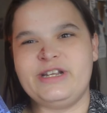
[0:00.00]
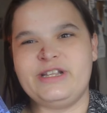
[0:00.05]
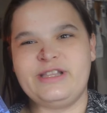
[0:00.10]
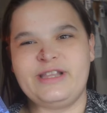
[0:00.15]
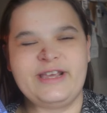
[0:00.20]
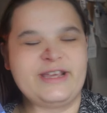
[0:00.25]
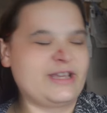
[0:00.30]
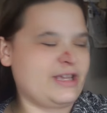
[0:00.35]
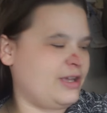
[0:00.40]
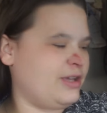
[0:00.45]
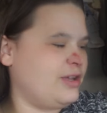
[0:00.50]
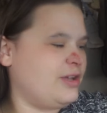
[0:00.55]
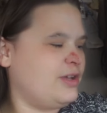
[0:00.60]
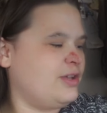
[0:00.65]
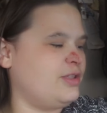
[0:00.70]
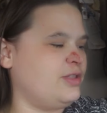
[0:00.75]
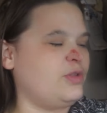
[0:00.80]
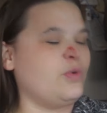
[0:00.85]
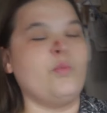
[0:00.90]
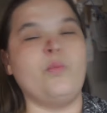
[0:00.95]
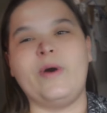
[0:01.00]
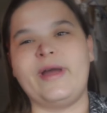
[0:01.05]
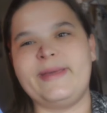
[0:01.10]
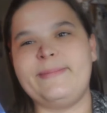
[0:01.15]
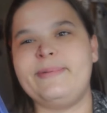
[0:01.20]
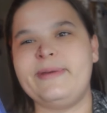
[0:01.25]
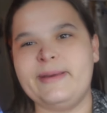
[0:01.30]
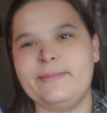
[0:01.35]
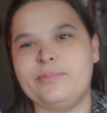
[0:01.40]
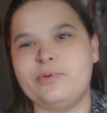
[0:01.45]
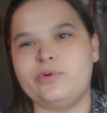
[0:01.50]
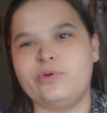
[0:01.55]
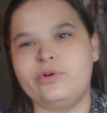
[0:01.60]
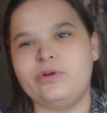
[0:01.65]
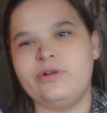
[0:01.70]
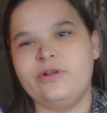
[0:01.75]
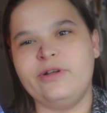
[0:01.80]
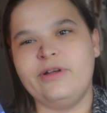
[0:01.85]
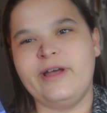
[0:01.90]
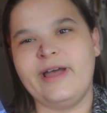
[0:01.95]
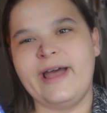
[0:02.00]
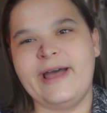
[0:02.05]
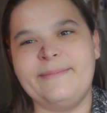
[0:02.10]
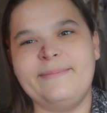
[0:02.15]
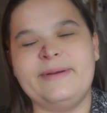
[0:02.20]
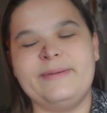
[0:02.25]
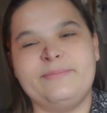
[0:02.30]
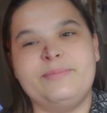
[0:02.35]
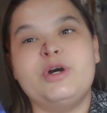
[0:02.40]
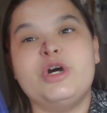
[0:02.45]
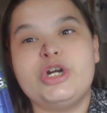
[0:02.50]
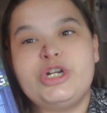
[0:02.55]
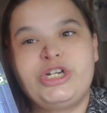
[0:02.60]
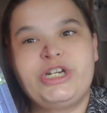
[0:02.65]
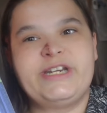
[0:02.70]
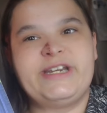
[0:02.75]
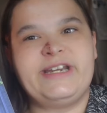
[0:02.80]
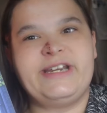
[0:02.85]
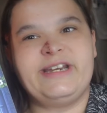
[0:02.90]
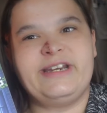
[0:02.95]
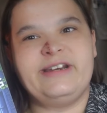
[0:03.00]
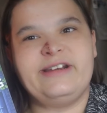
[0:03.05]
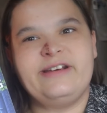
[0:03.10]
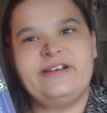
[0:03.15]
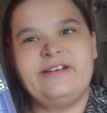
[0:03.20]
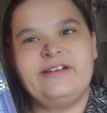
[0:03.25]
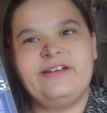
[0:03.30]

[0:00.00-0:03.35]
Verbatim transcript: like the white people have been pushing